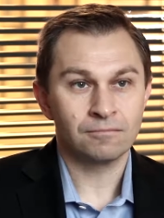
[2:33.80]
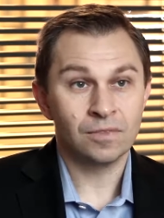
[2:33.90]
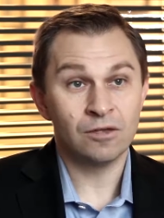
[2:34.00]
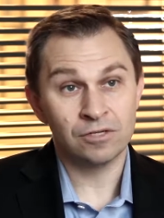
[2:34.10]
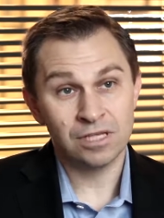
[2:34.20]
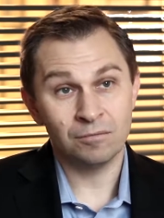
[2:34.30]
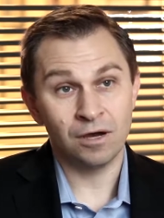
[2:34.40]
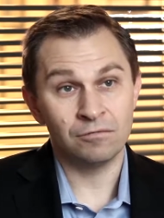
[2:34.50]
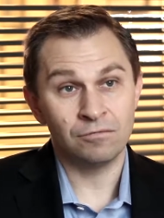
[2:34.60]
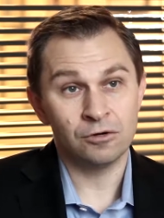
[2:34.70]
There are some
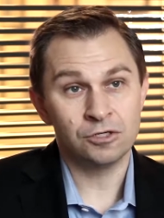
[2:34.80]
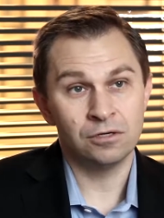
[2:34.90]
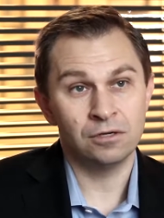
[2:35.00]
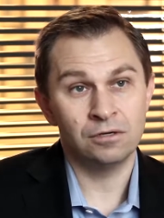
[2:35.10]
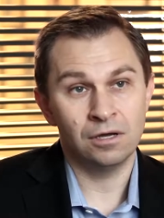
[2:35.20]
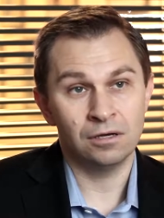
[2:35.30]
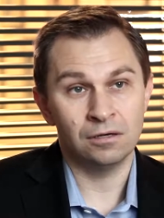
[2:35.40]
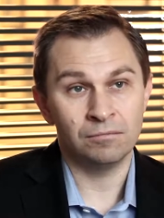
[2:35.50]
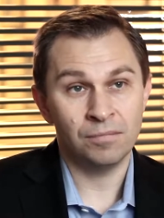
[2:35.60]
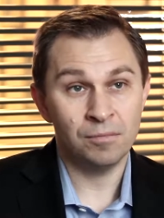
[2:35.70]
unfortunate
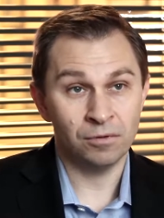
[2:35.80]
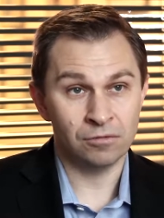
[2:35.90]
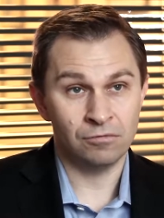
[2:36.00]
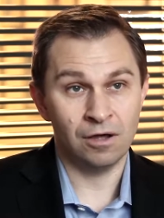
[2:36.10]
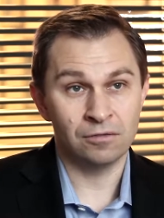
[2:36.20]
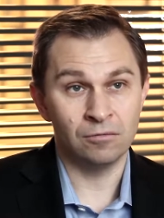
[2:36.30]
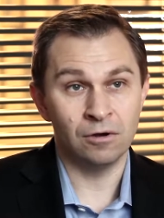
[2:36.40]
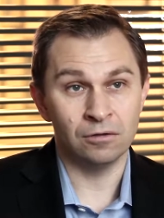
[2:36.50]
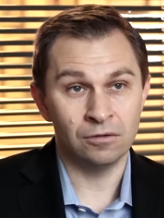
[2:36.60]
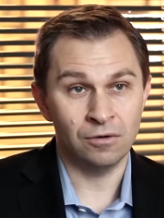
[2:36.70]
uh, people throughout the
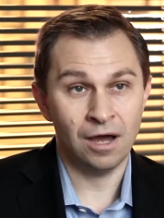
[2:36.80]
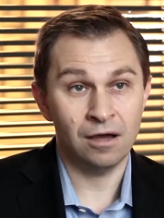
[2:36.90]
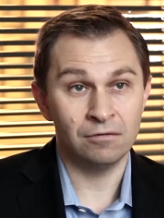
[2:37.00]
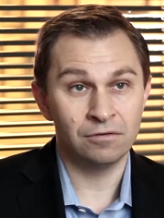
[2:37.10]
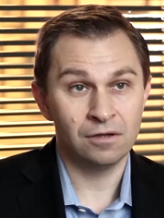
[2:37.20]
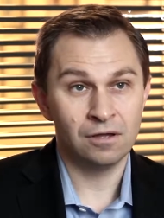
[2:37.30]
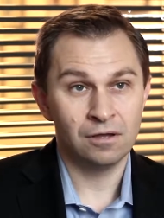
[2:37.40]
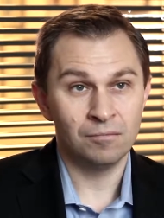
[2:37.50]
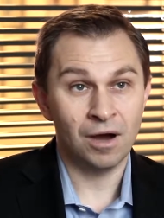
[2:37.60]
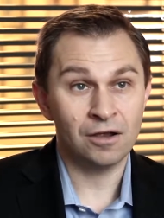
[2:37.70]
world who have
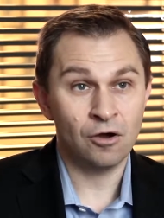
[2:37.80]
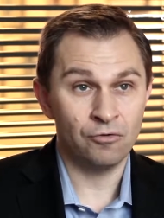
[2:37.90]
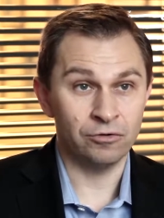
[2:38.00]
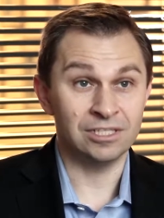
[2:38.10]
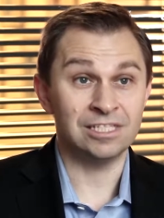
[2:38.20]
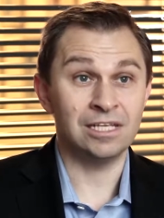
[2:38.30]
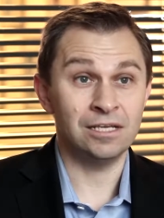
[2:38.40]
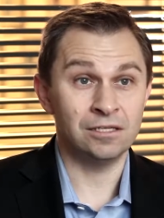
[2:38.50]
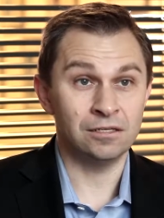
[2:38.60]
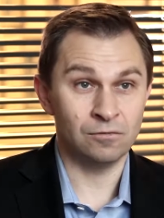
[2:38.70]
mitochondrial
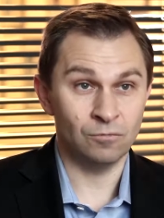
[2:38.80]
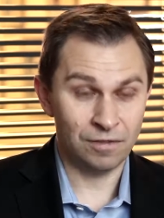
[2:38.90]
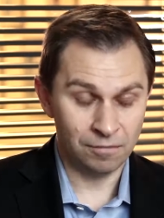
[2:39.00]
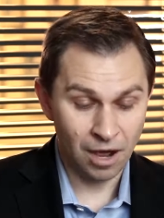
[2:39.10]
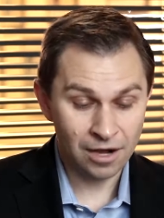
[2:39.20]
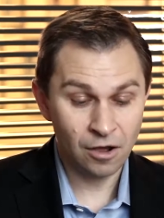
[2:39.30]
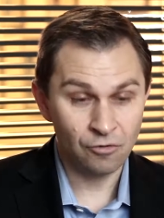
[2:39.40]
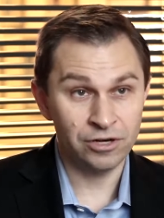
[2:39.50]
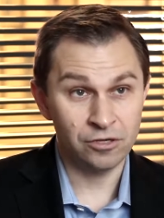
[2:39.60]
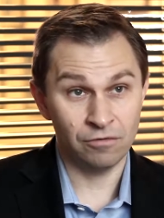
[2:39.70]
diseases, and when the
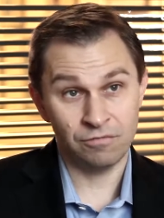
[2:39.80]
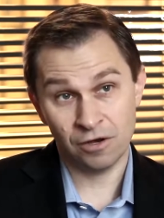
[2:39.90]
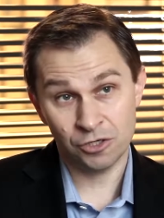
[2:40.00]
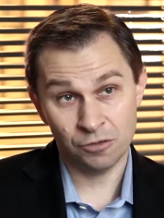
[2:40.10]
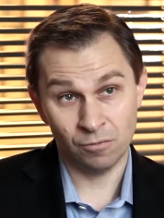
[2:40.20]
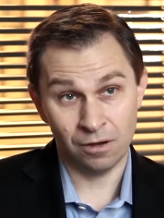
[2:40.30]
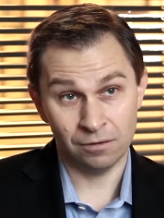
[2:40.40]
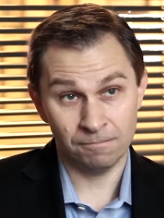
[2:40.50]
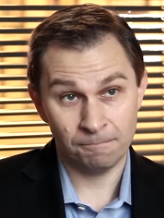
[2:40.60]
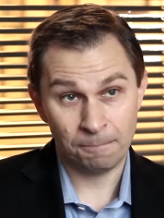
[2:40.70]
mitochondria don't function well
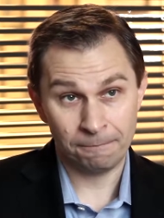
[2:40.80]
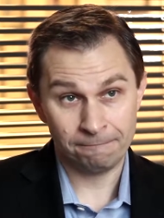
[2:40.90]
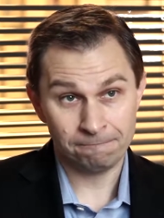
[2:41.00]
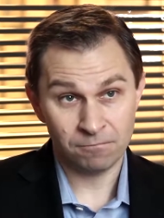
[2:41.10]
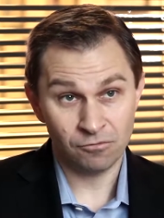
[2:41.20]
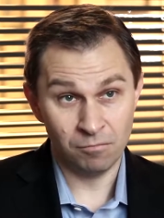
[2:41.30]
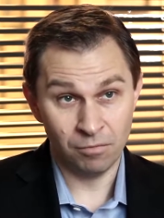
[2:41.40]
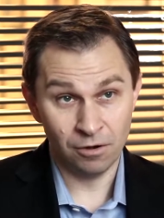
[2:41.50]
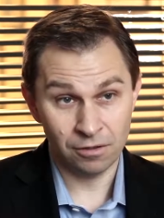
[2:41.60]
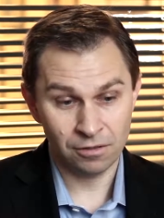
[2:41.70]
from
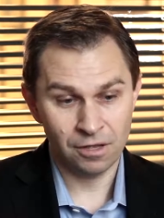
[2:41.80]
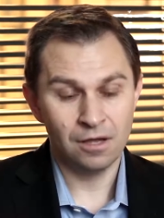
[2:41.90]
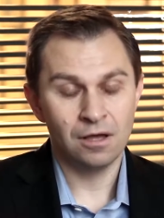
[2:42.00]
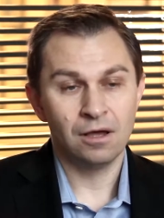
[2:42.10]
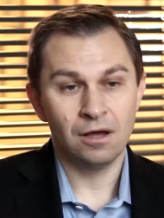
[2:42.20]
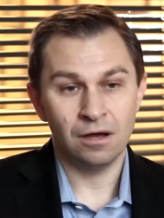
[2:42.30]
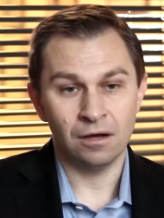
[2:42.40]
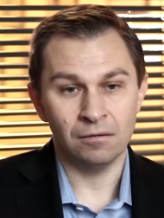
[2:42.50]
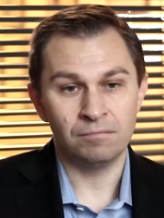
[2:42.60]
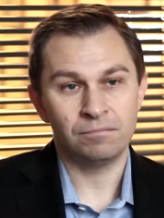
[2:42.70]
birth, uh,